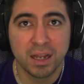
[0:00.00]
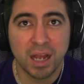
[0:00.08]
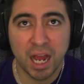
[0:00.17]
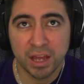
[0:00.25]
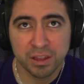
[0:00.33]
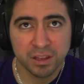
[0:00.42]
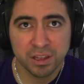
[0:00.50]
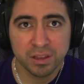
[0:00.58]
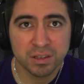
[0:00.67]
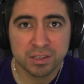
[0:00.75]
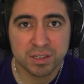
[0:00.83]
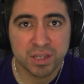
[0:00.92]
I think that
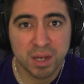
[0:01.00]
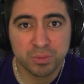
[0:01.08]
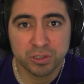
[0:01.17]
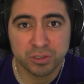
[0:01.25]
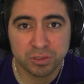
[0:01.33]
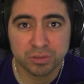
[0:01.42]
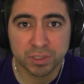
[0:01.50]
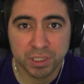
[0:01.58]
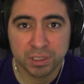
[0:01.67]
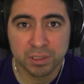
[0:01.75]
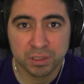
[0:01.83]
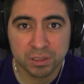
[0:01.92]
this is
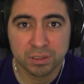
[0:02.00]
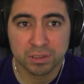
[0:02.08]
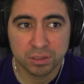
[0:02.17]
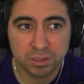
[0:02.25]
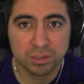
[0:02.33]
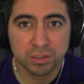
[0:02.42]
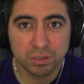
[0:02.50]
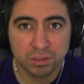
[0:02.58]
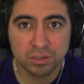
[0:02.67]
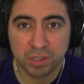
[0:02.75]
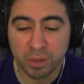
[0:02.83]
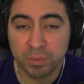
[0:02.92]
absolutely
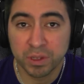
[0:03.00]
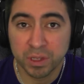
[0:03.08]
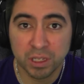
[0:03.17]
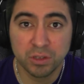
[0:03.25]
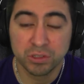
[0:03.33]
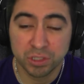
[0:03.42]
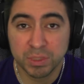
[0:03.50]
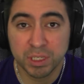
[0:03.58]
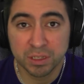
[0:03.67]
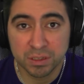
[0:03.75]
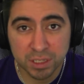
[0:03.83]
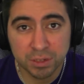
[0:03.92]
something that you should be
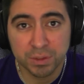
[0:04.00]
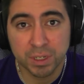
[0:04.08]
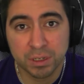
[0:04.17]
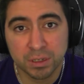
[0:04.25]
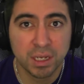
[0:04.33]
considering.